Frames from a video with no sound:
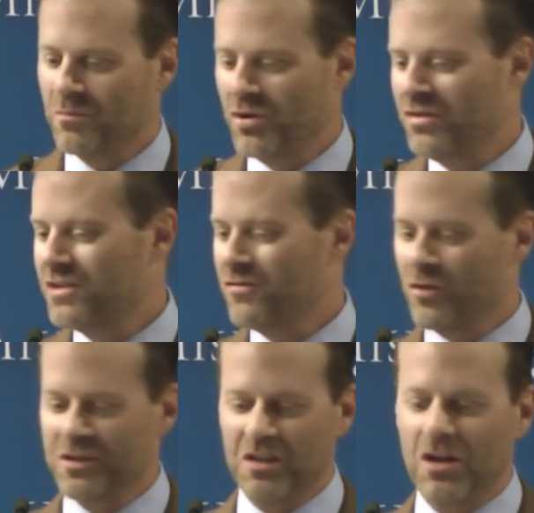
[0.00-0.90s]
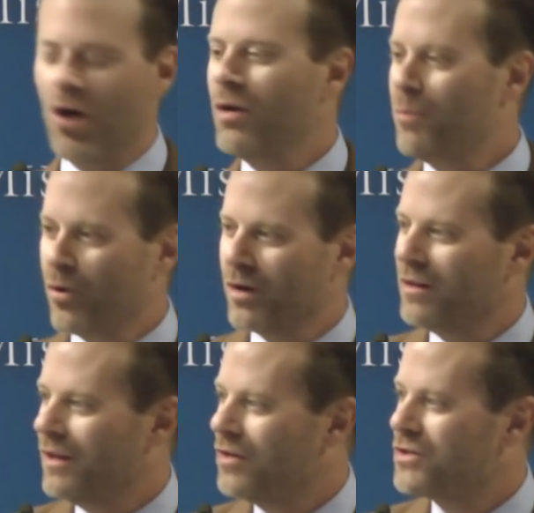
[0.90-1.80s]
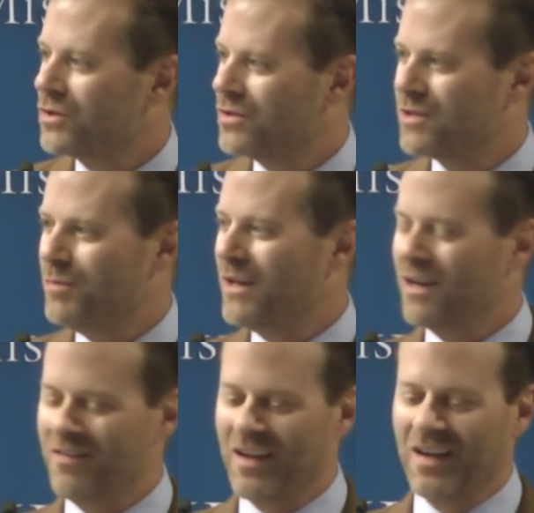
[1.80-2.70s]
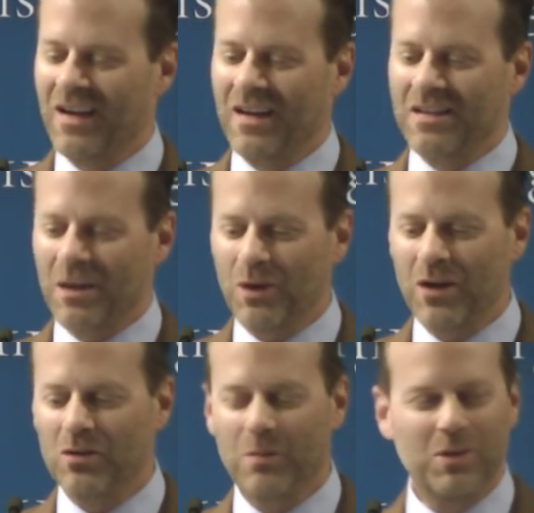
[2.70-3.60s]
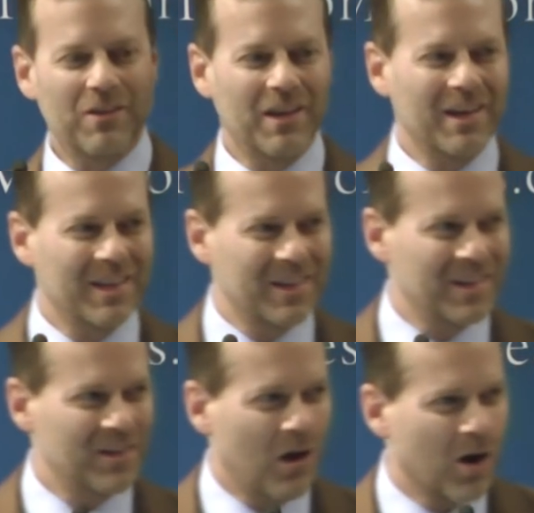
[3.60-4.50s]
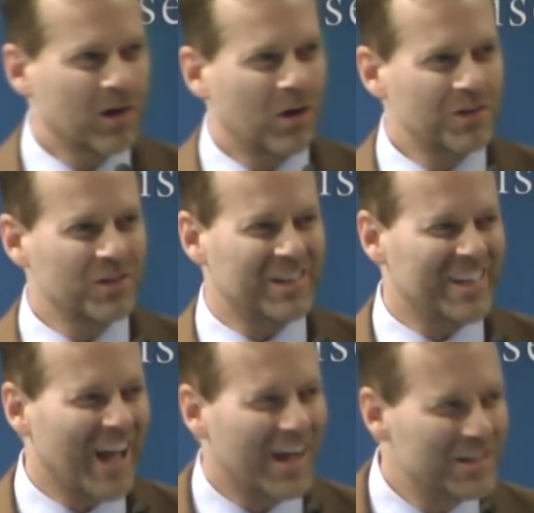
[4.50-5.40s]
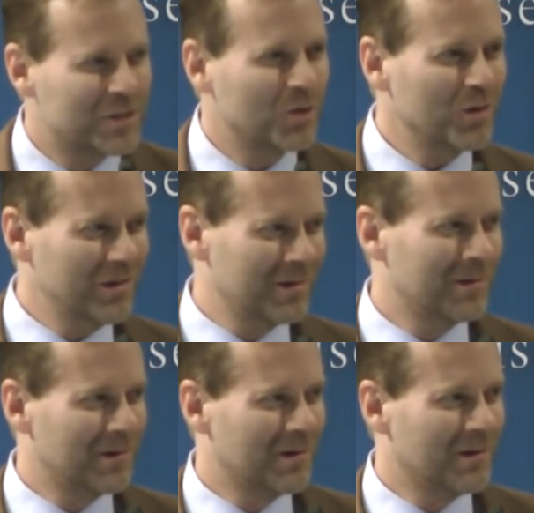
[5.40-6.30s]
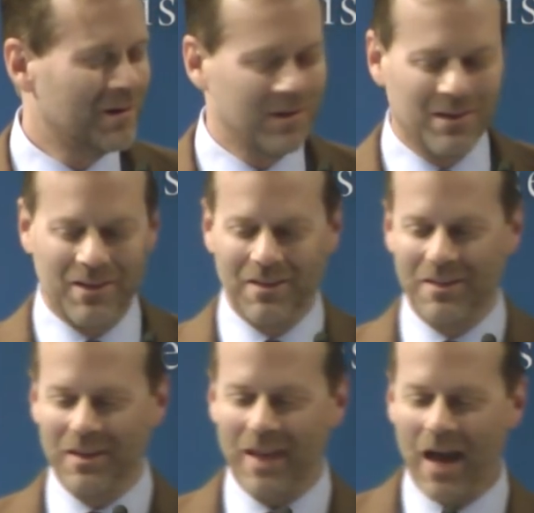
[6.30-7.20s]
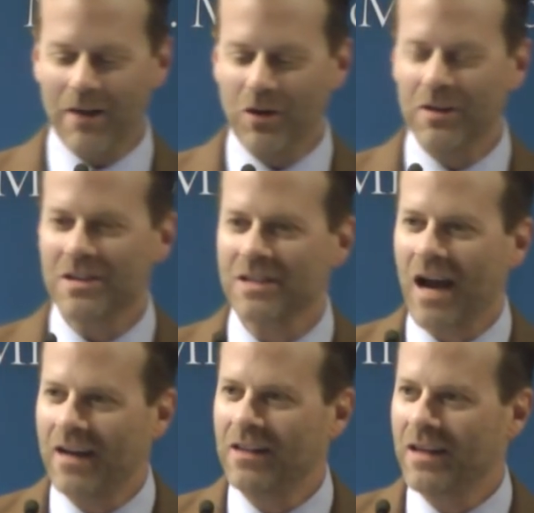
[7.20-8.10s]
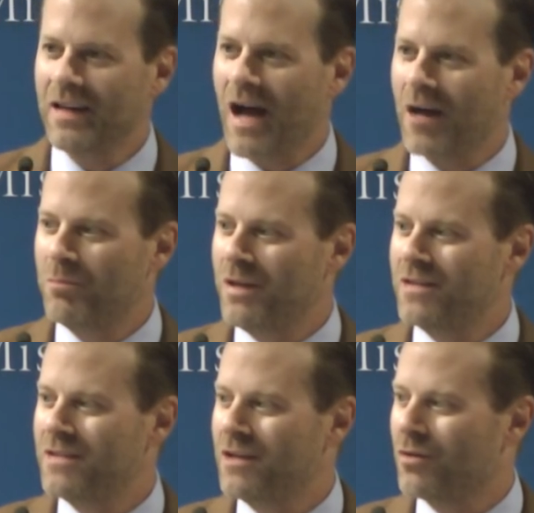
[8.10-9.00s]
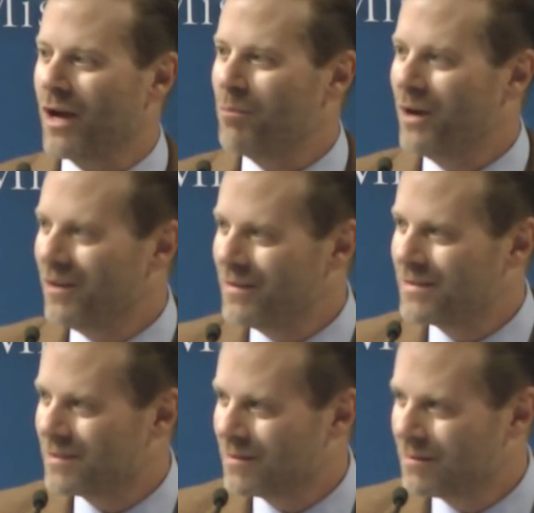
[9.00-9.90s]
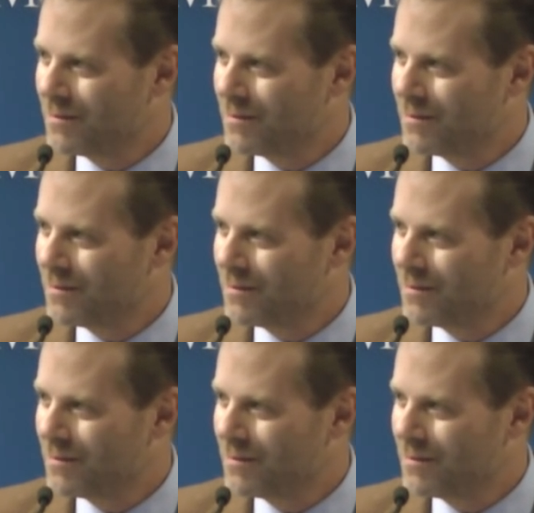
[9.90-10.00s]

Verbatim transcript: produces virtually no important literature to speak of? Does anyone here really believe that our culture is nicer than that of our decidedly non PC grandparents?